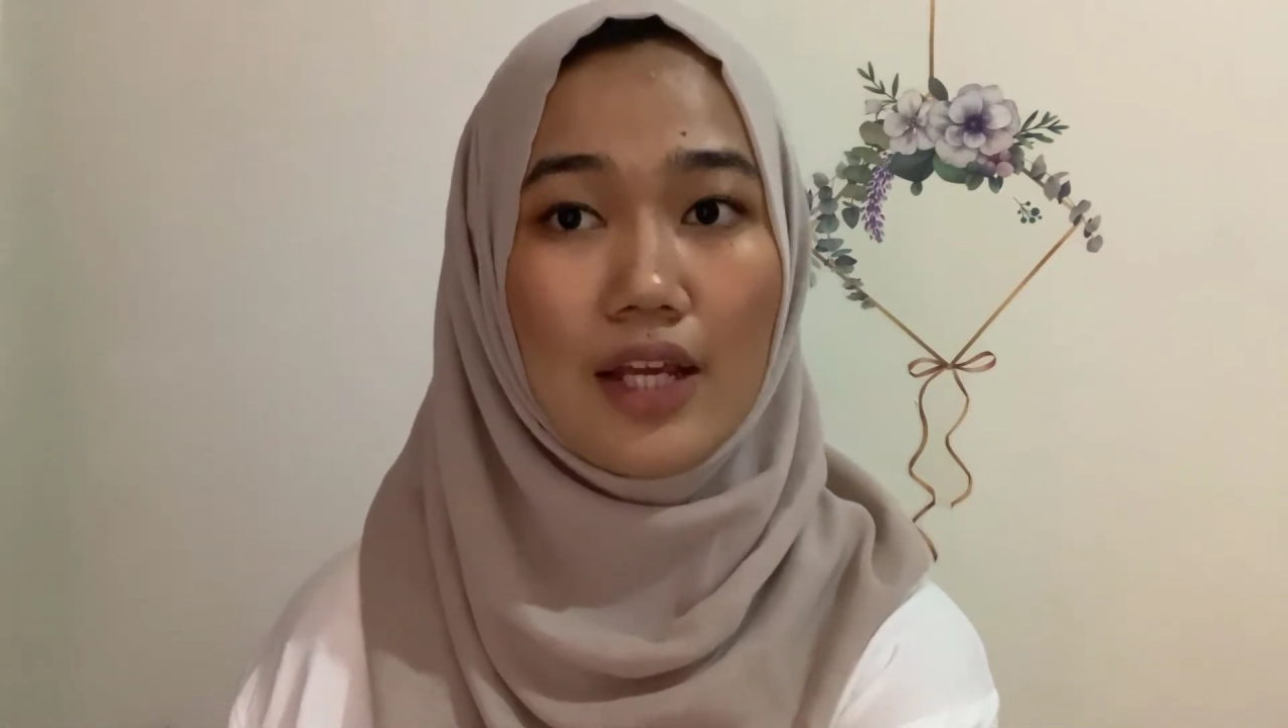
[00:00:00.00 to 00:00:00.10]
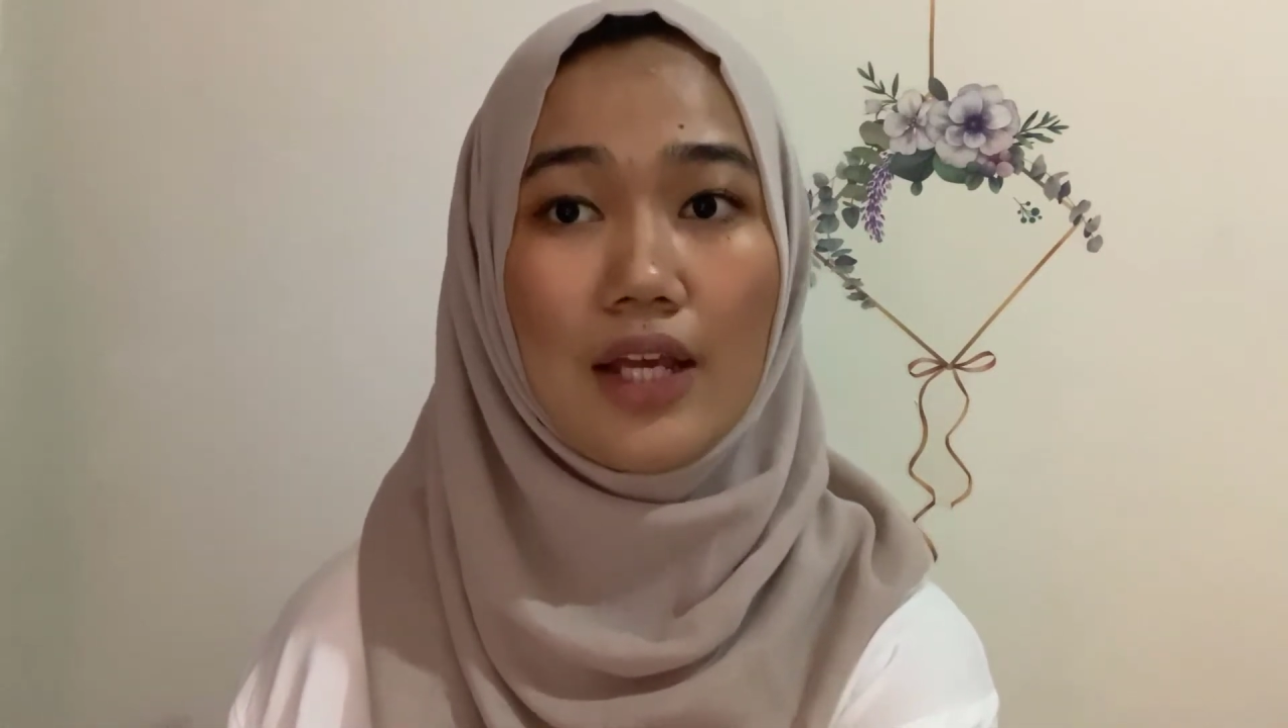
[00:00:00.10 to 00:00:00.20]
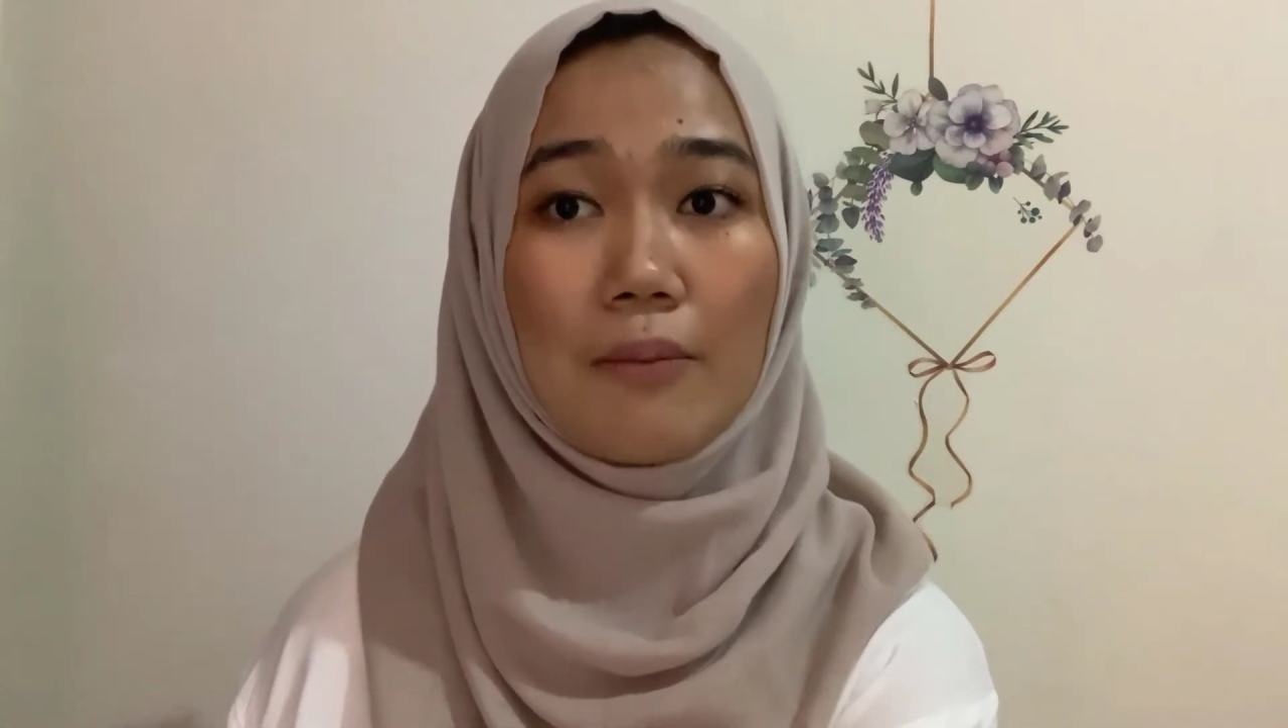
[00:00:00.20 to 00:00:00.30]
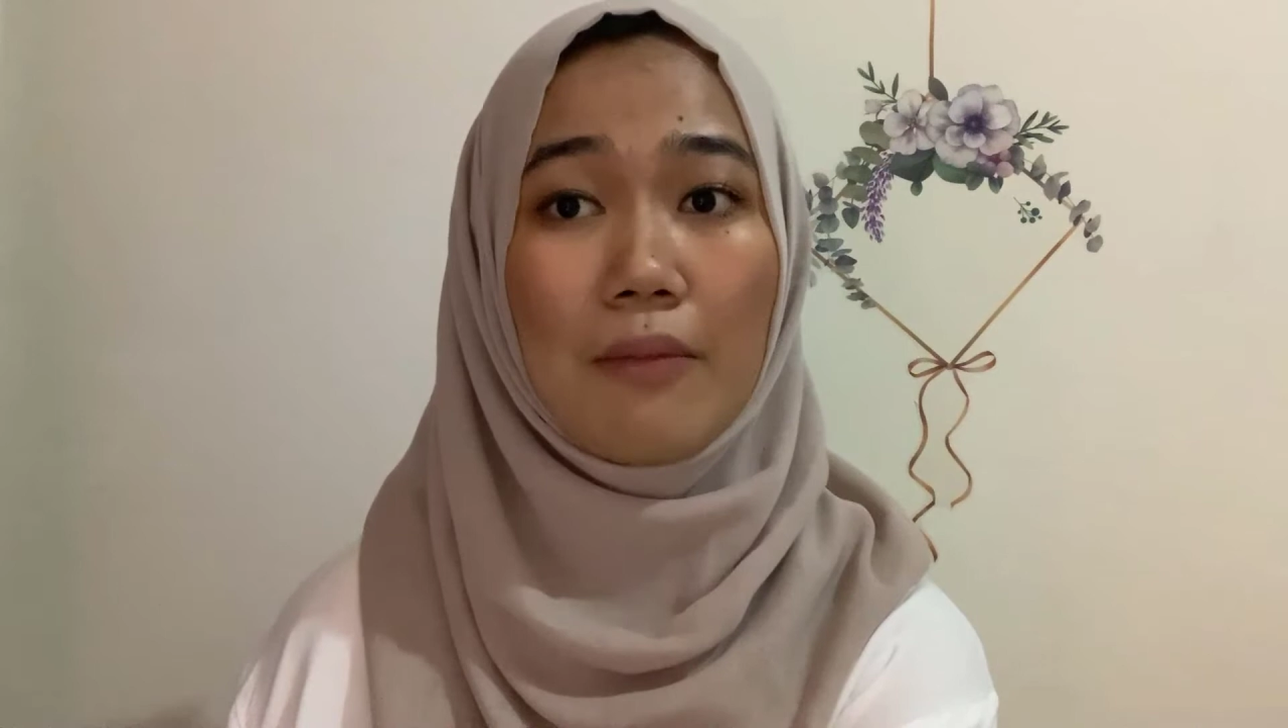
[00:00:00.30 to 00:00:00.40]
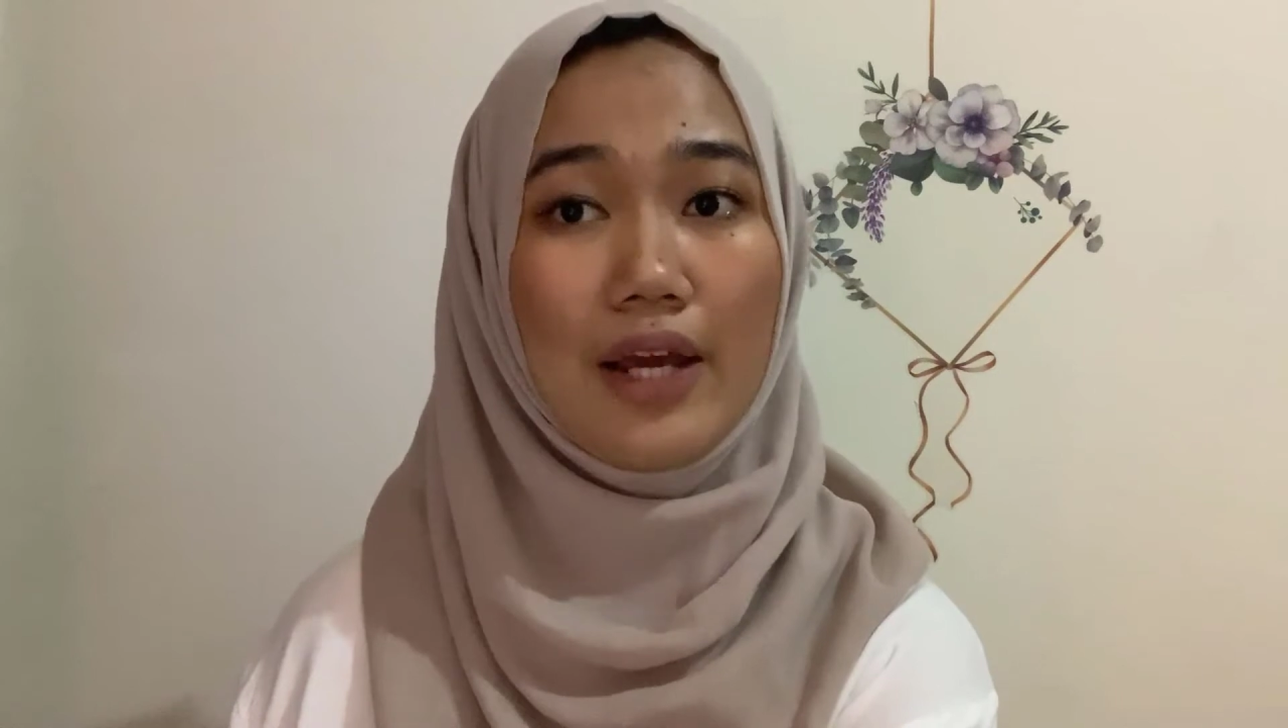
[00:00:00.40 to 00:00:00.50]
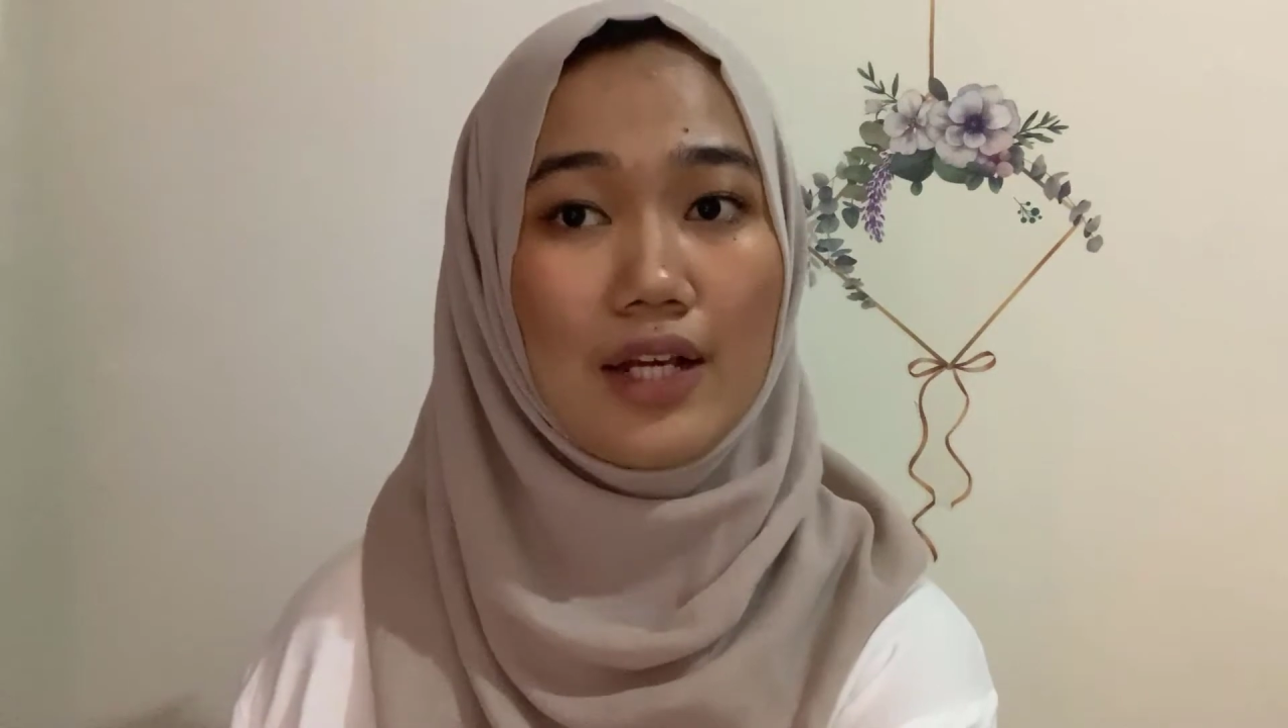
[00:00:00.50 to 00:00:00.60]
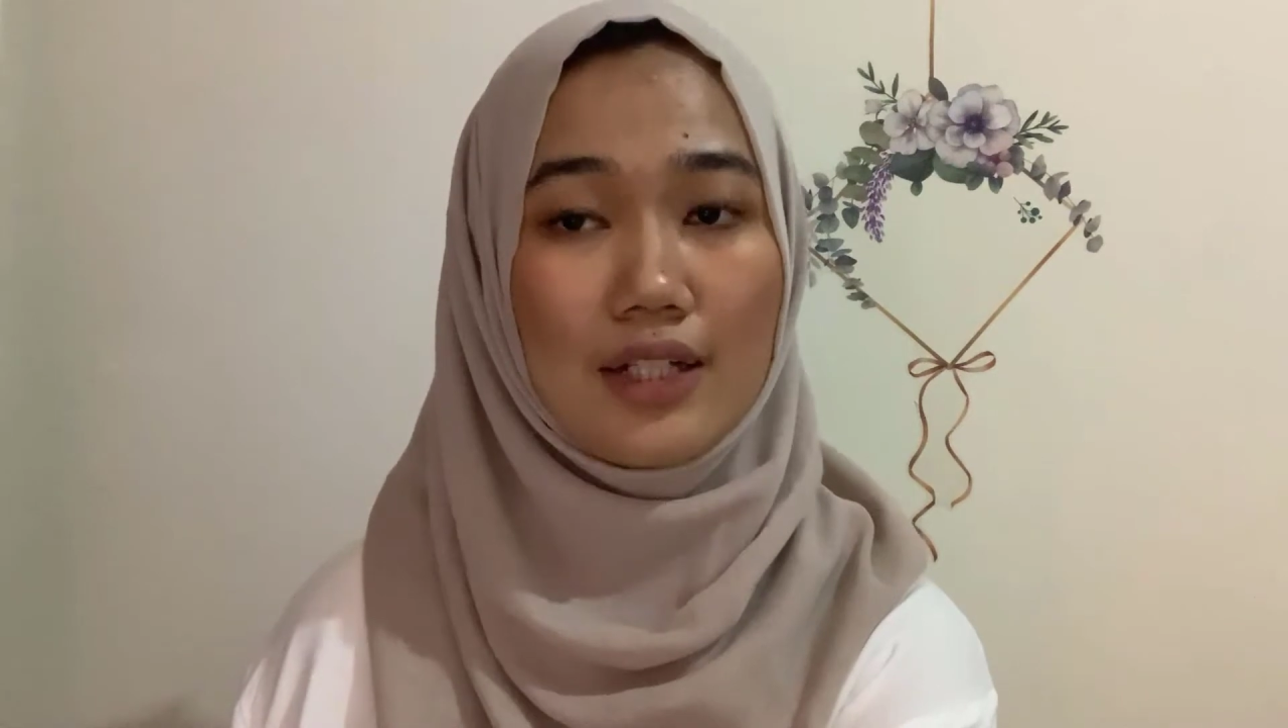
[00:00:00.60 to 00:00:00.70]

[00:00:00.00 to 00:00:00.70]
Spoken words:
in my